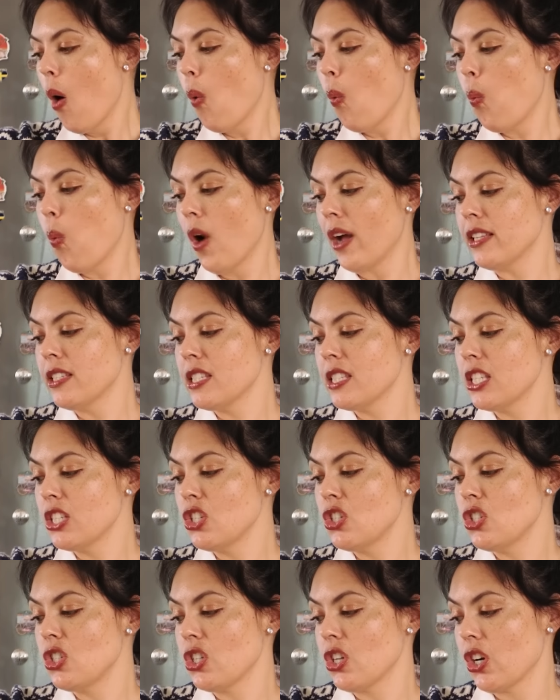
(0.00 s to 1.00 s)
Once the
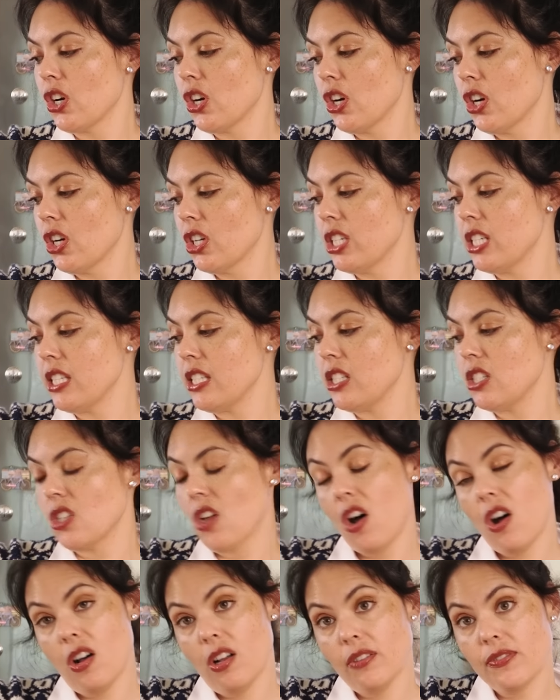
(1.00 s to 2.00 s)
sugar
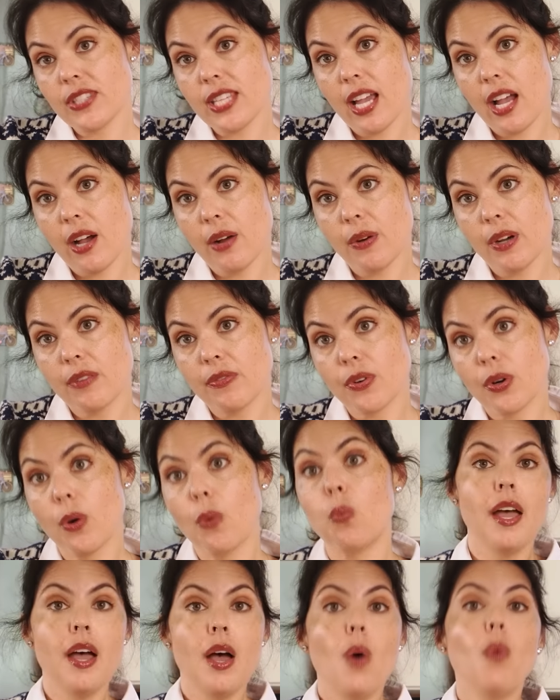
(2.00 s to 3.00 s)
dissolves,
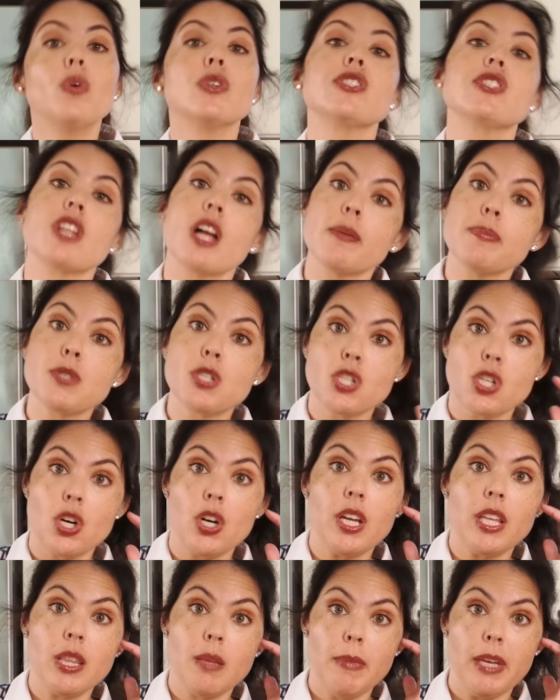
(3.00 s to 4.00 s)
however, we'll stop
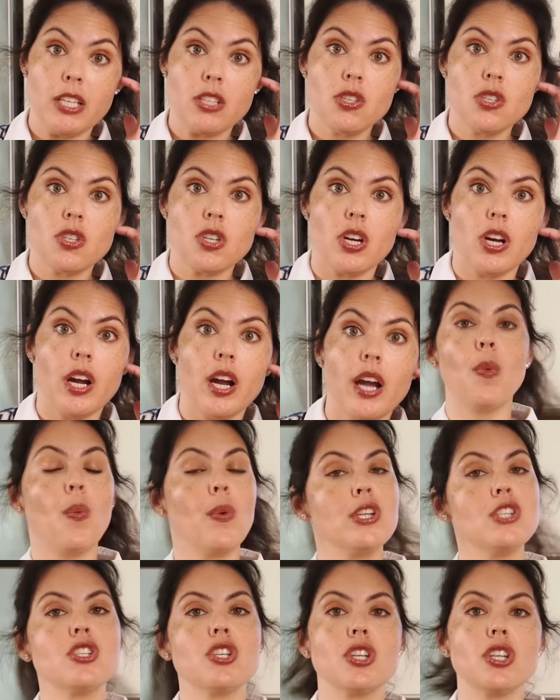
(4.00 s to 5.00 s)
stirring the mixture.
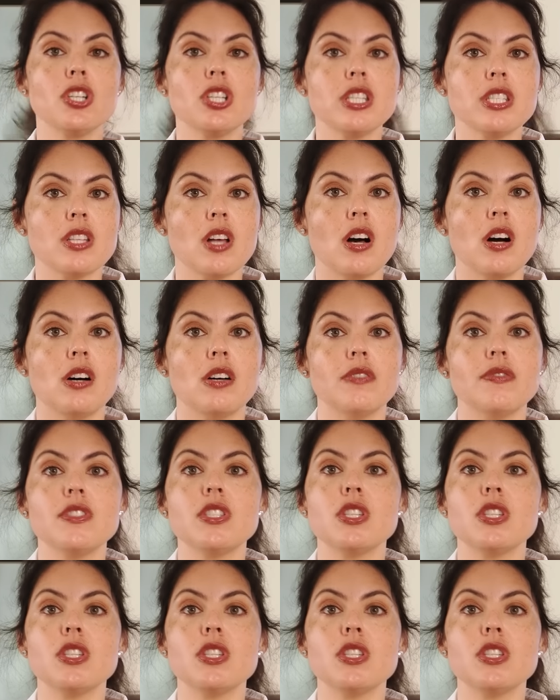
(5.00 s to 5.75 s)
When sugar dissolves,